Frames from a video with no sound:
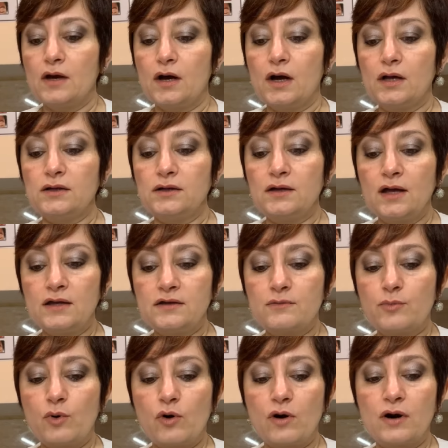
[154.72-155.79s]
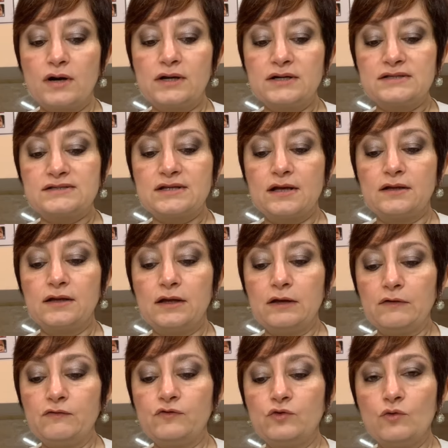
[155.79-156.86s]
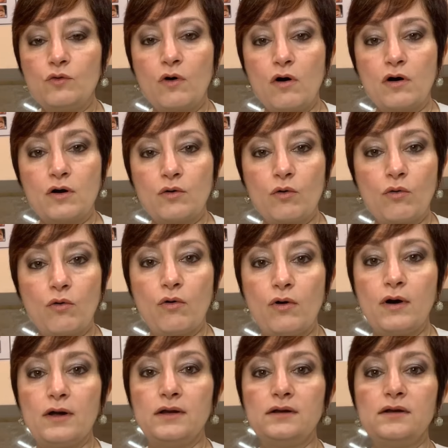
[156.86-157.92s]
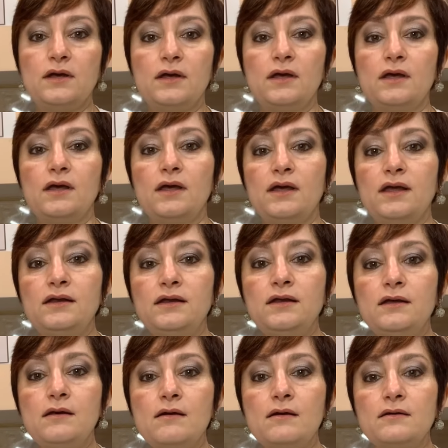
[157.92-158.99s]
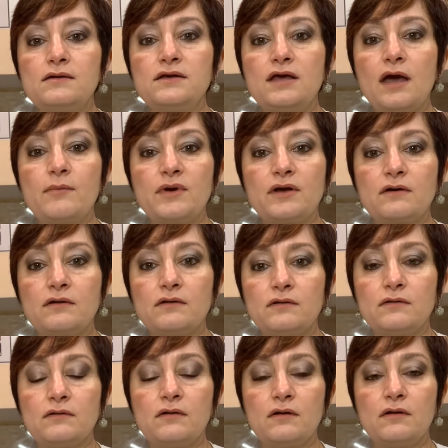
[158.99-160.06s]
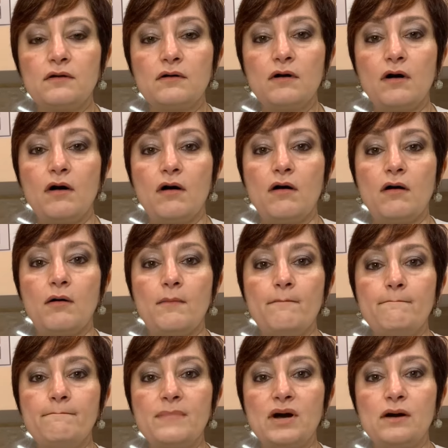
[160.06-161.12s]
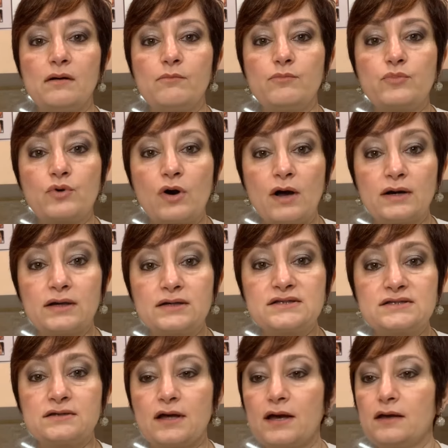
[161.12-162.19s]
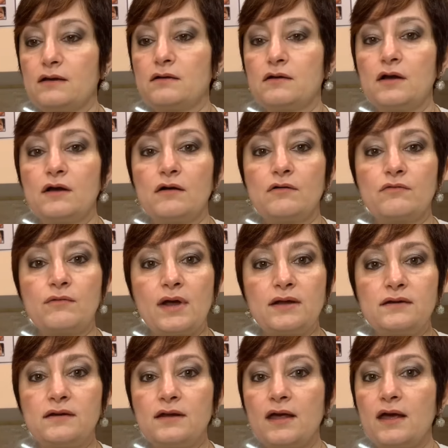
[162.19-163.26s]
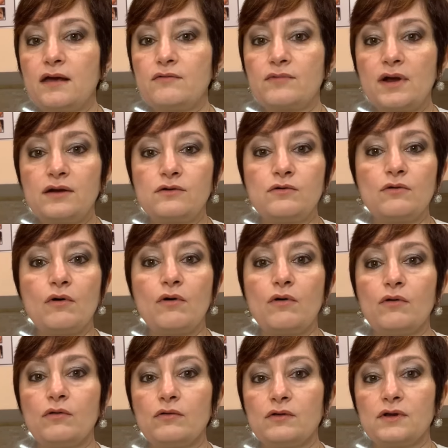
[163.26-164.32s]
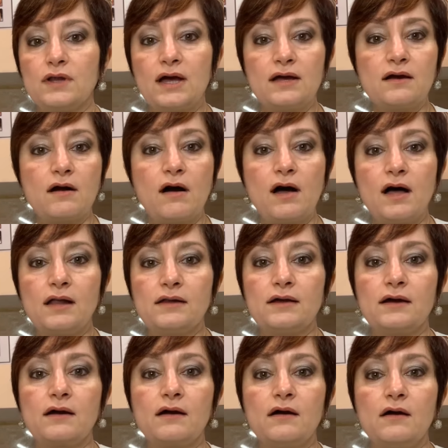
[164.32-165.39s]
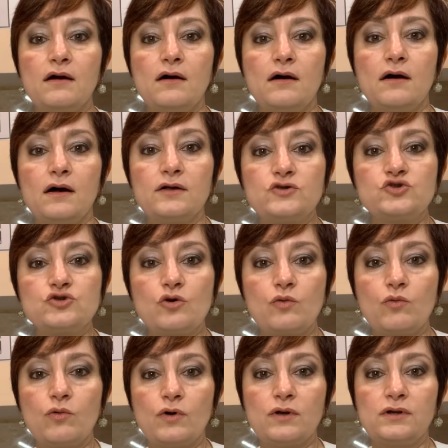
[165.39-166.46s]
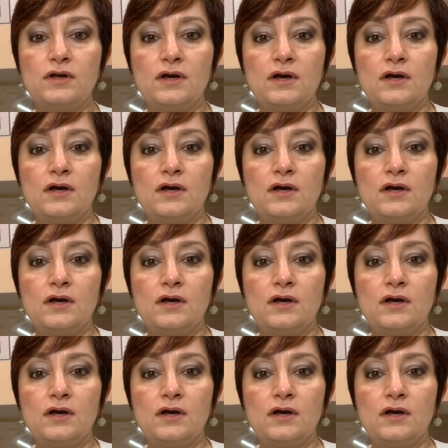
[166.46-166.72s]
Another part is that if you are on any chemical products like retinol, glycolic, and so on,